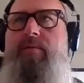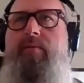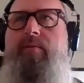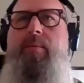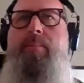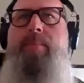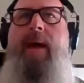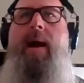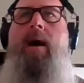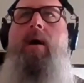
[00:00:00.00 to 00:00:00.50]

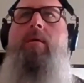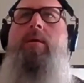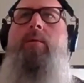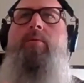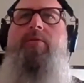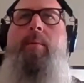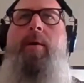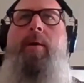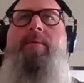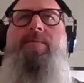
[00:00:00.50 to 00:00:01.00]

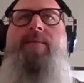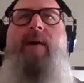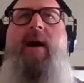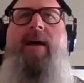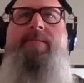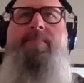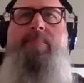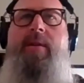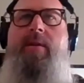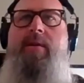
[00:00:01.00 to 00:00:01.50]
about
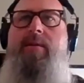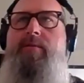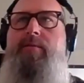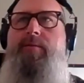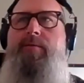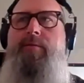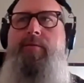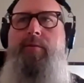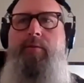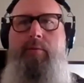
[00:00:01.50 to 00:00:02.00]
5 minutes
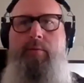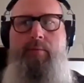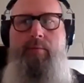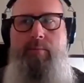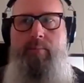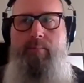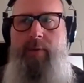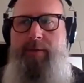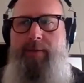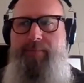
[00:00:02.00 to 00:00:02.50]
to
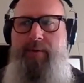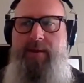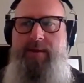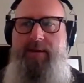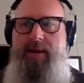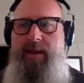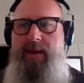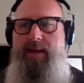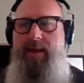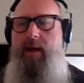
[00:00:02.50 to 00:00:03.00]
my friend
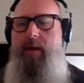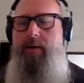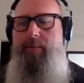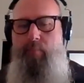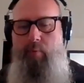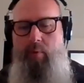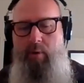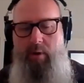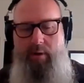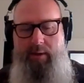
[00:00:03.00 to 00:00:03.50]
getting out of
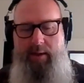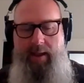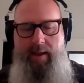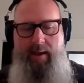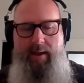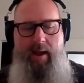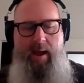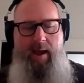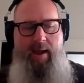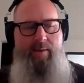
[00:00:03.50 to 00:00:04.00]
work,
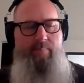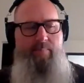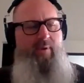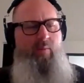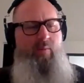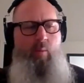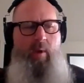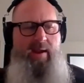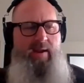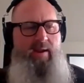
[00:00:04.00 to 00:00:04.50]
and I had
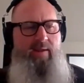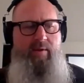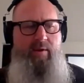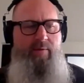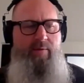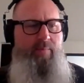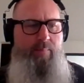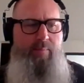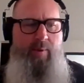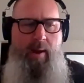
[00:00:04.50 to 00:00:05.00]
been waiting there
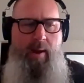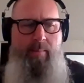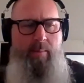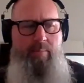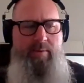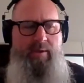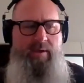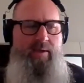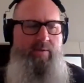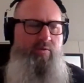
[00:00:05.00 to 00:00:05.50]
for
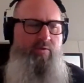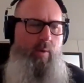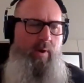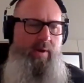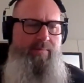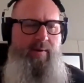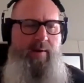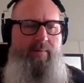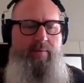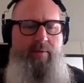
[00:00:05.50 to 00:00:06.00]
probably
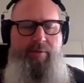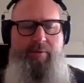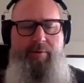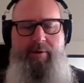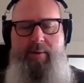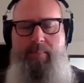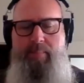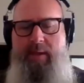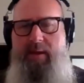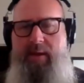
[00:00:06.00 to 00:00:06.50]
25 to
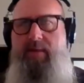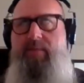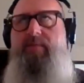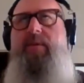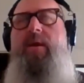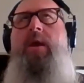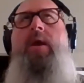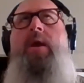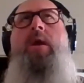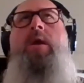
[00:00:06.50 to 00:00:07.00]
30 minutes,
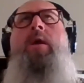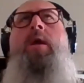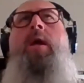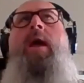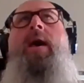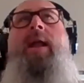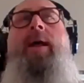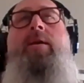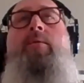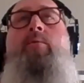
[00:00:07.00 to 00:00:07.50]

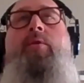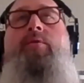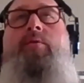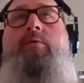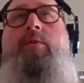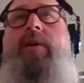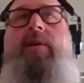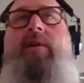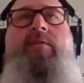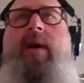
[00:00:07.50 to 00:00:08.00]
and I was
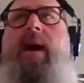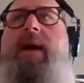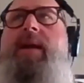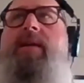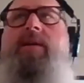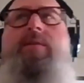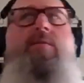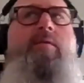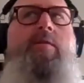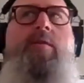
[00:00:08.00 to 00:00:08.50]
really
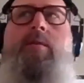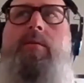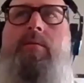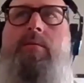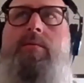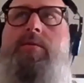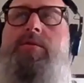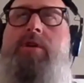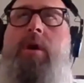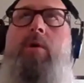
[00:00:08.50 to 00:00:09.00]
excited
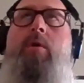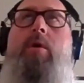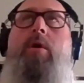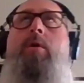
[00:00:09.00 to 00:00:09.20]
to show her